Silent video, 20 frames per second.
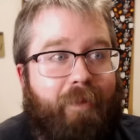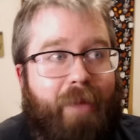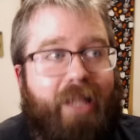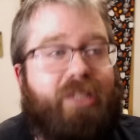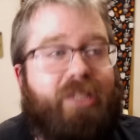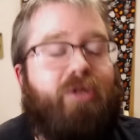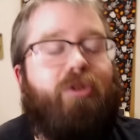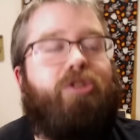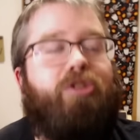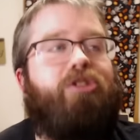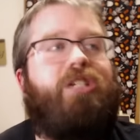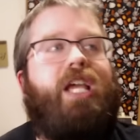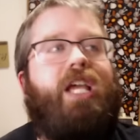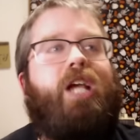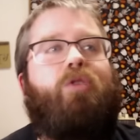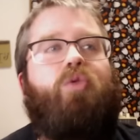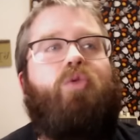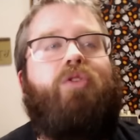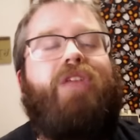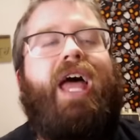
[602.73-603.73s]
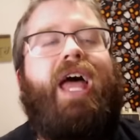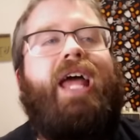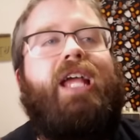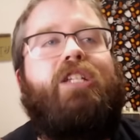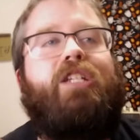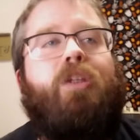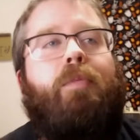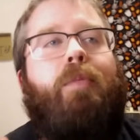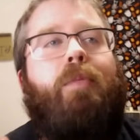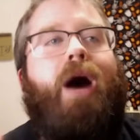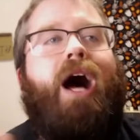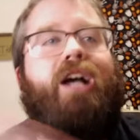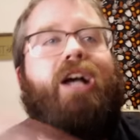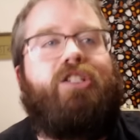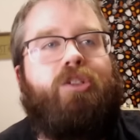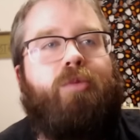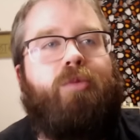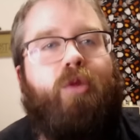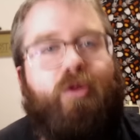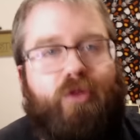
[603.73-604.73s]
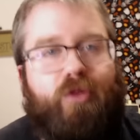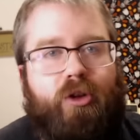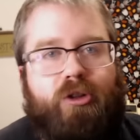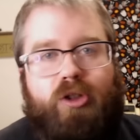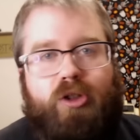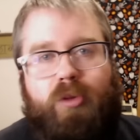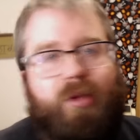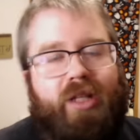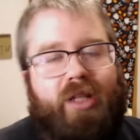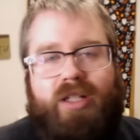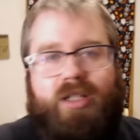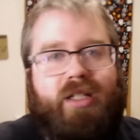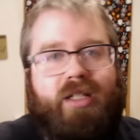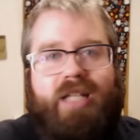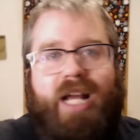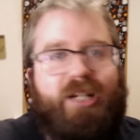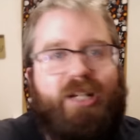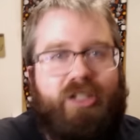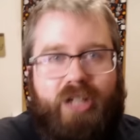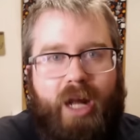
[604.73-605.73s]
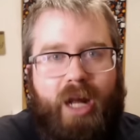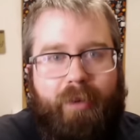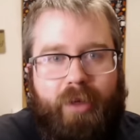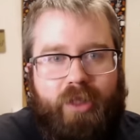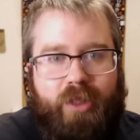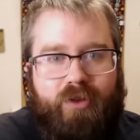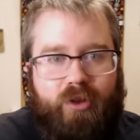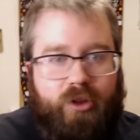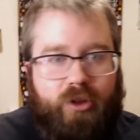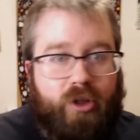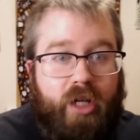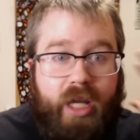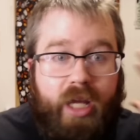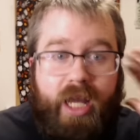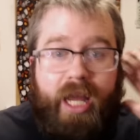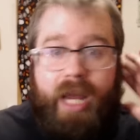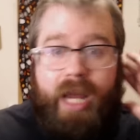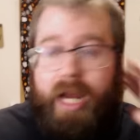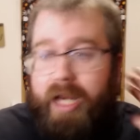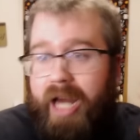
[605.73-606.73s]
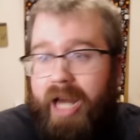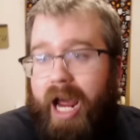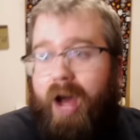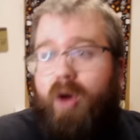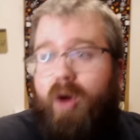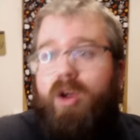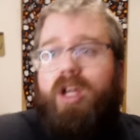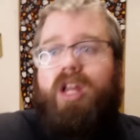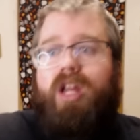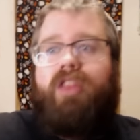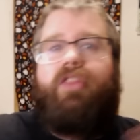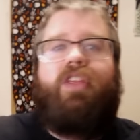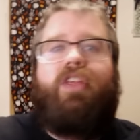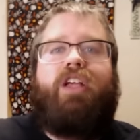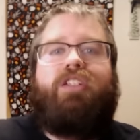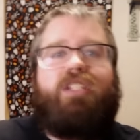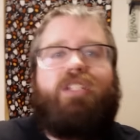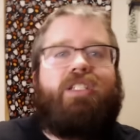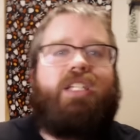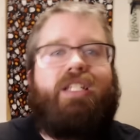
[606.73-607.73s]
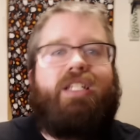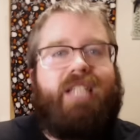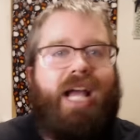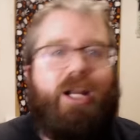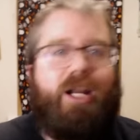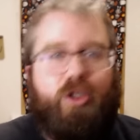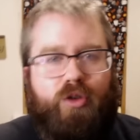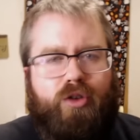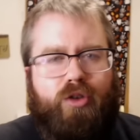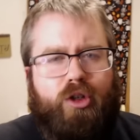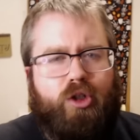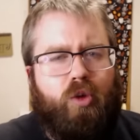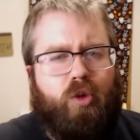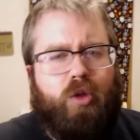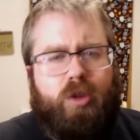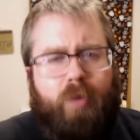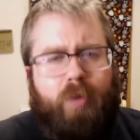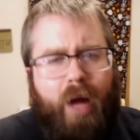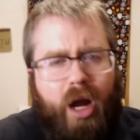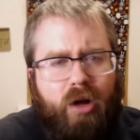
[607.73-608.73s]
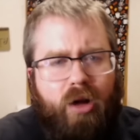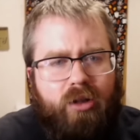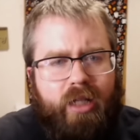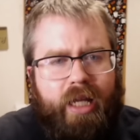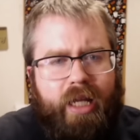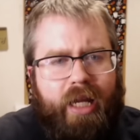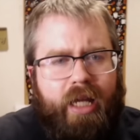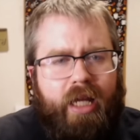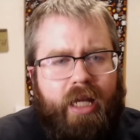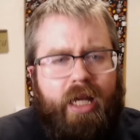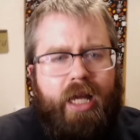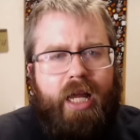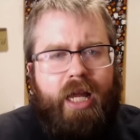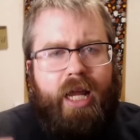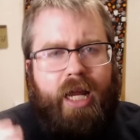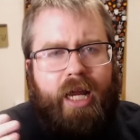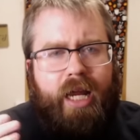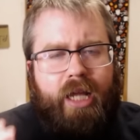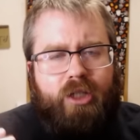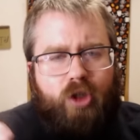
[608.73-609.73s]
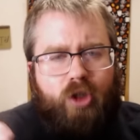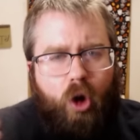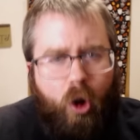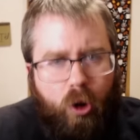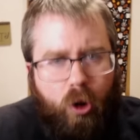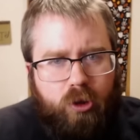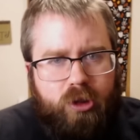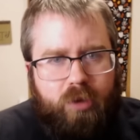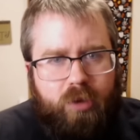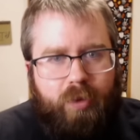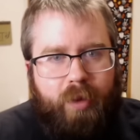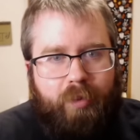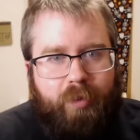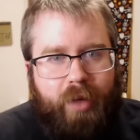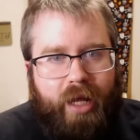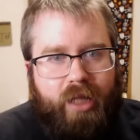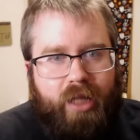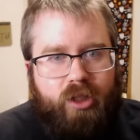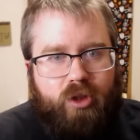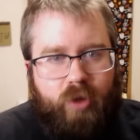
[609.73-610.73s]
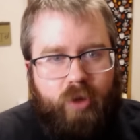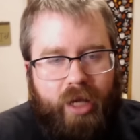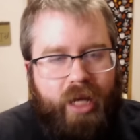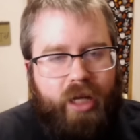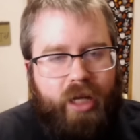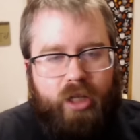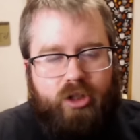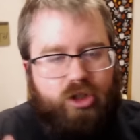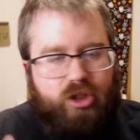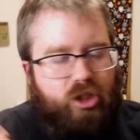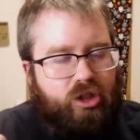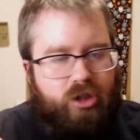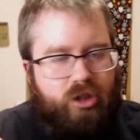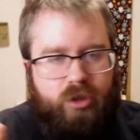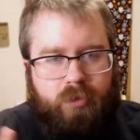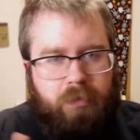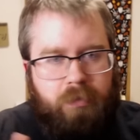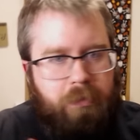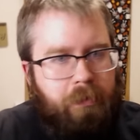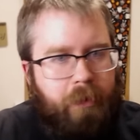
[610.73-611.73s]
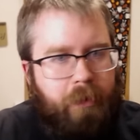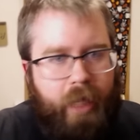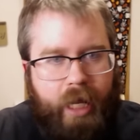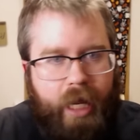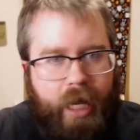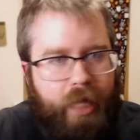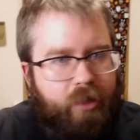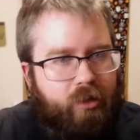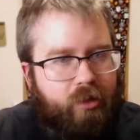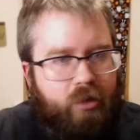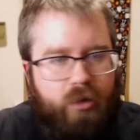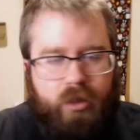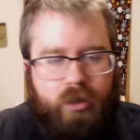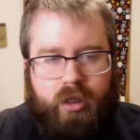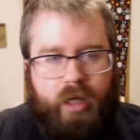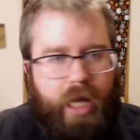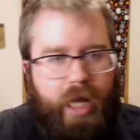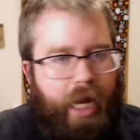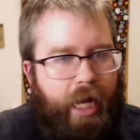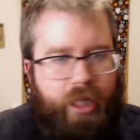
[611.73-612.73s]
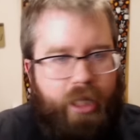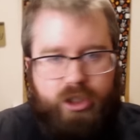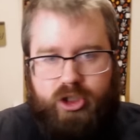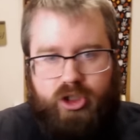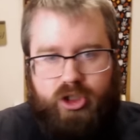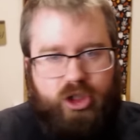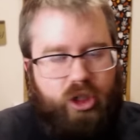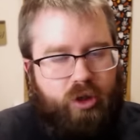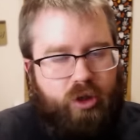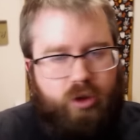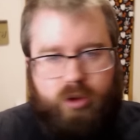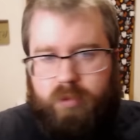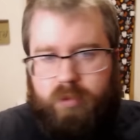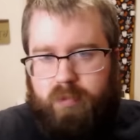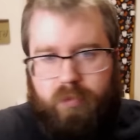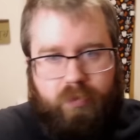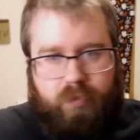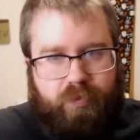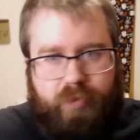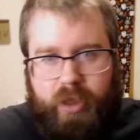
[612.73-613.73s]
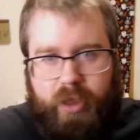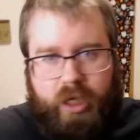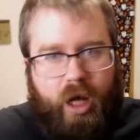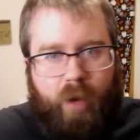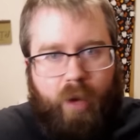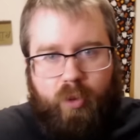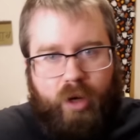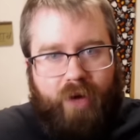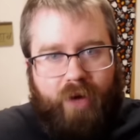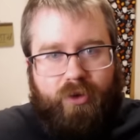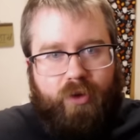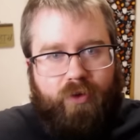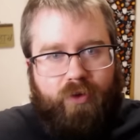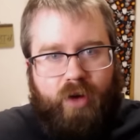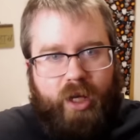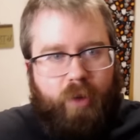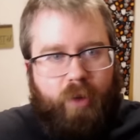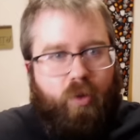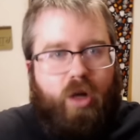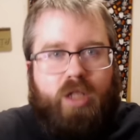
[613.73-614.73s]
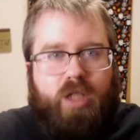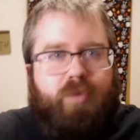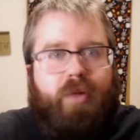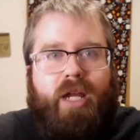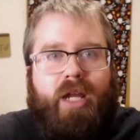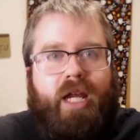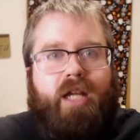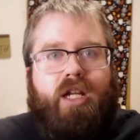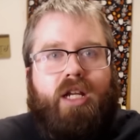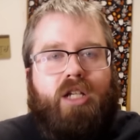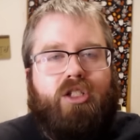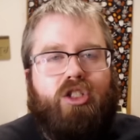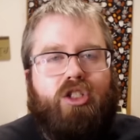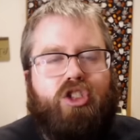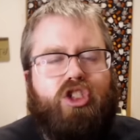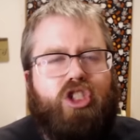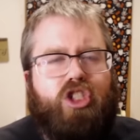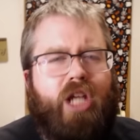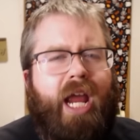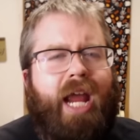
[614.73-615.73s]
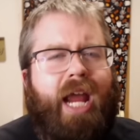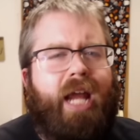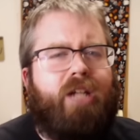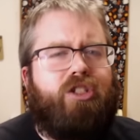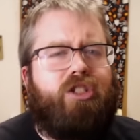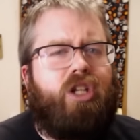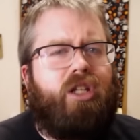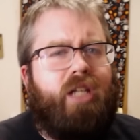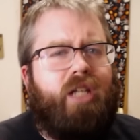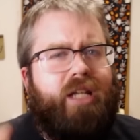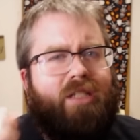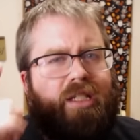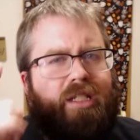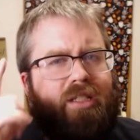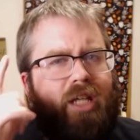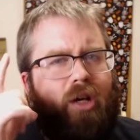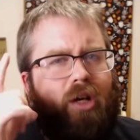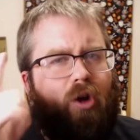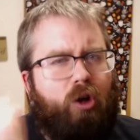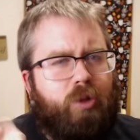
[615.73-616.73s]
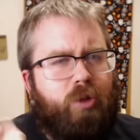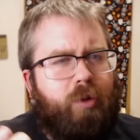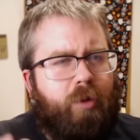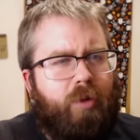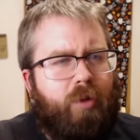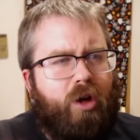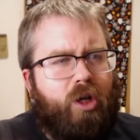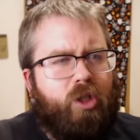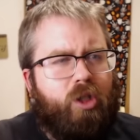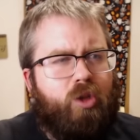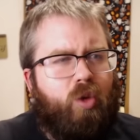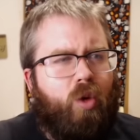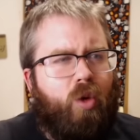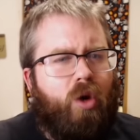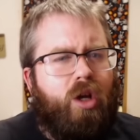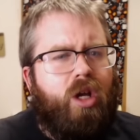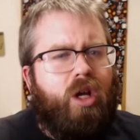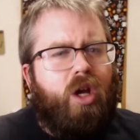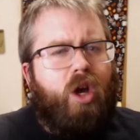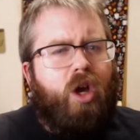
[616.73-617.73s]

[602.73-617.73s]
basically what they're saying is, well, that is a possible future, but this is actually not Ben's future. And now this is his actual future, which apparently he's Ultimate Ben, so he can just hit and just become whatever the fuck he wants, but he doesn't change unless he's like Ultimate Humongousaur,